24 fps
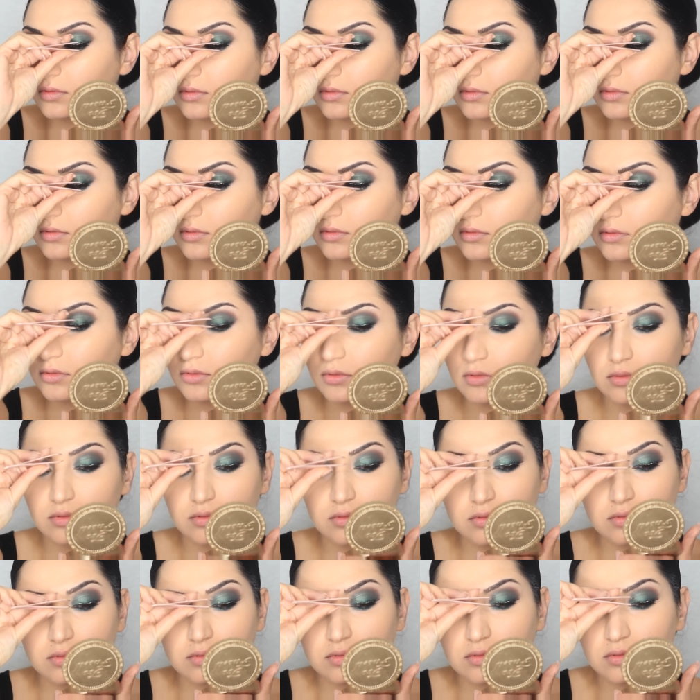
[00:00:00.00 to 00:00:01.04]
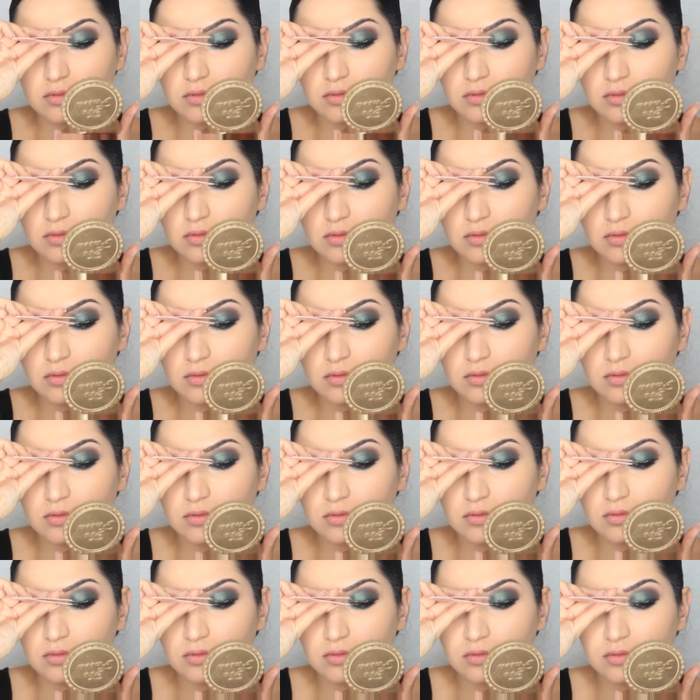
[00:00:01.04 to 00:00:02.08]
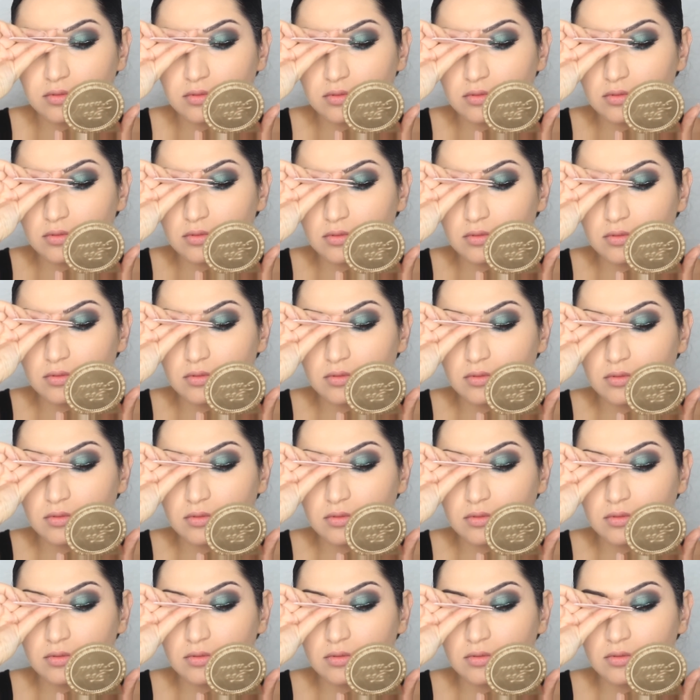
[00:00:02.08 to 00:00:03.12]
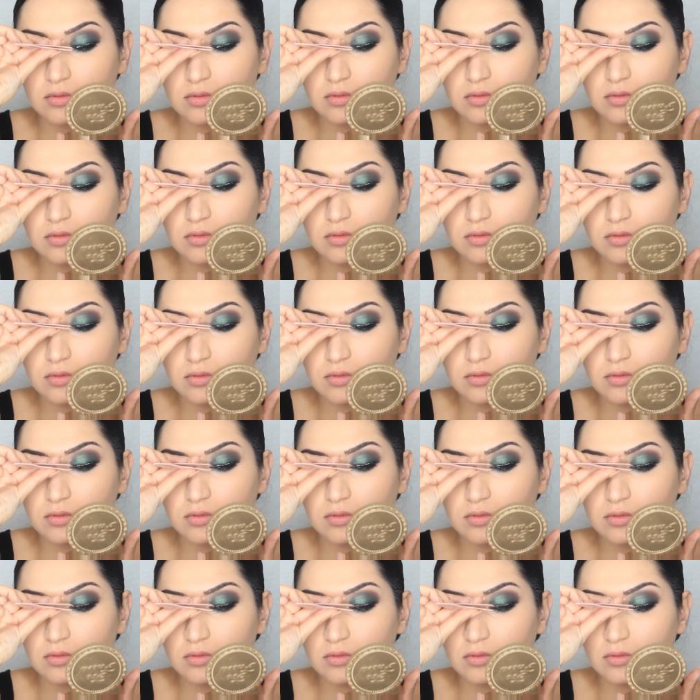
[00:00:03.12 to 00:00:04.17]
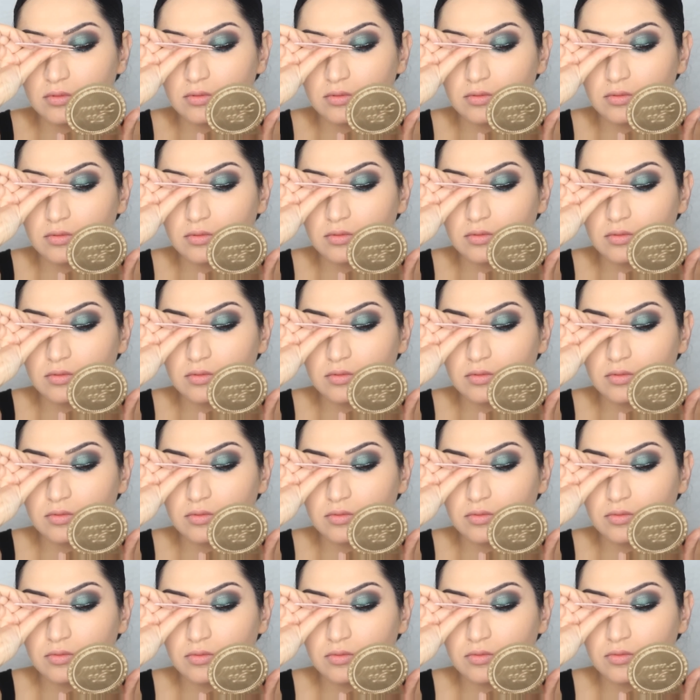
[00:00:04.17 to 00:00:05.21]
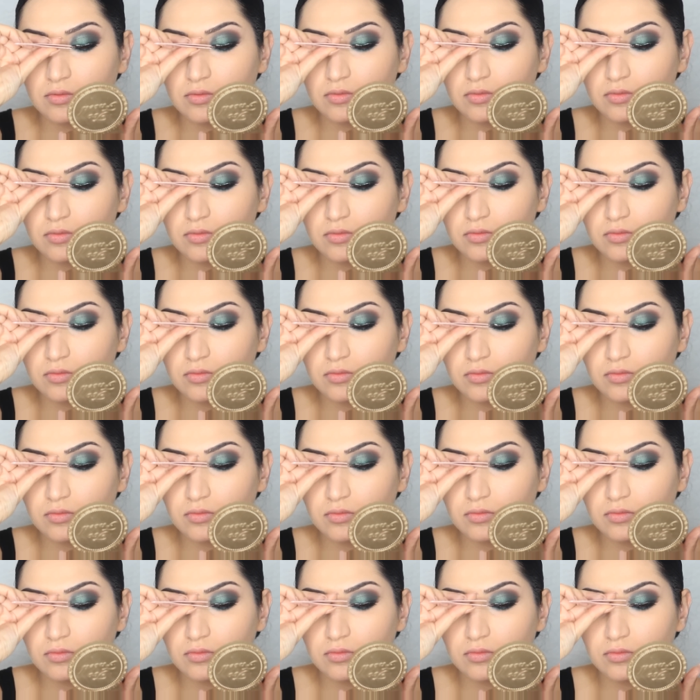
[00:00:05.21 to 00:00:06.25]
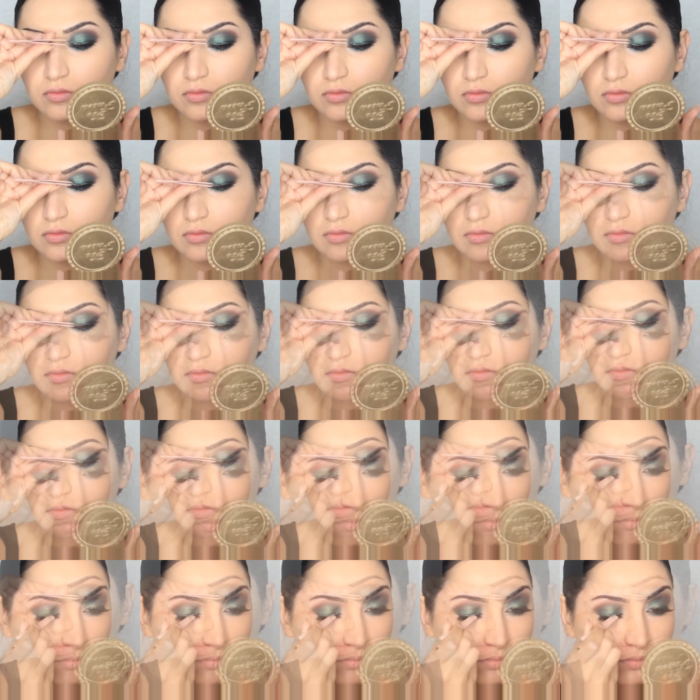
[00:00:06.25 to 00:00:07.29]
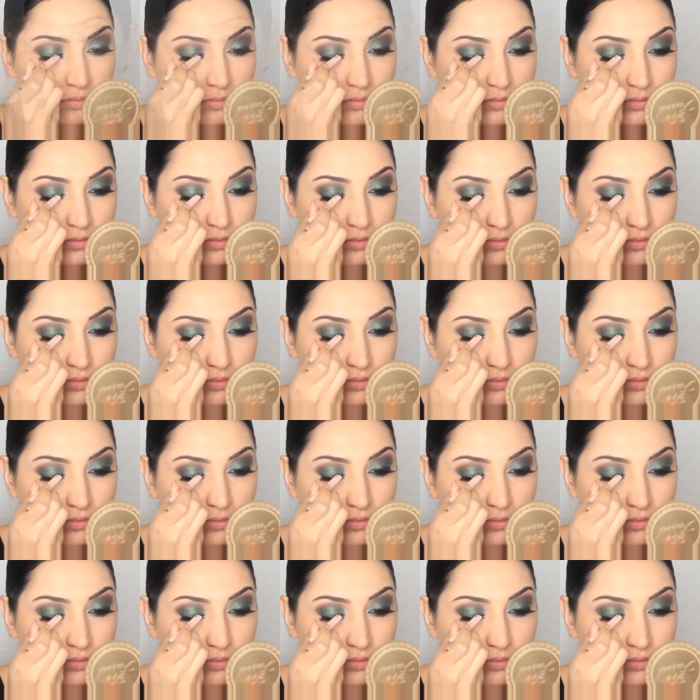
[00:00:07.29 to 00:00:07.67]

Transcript: (no one is talking)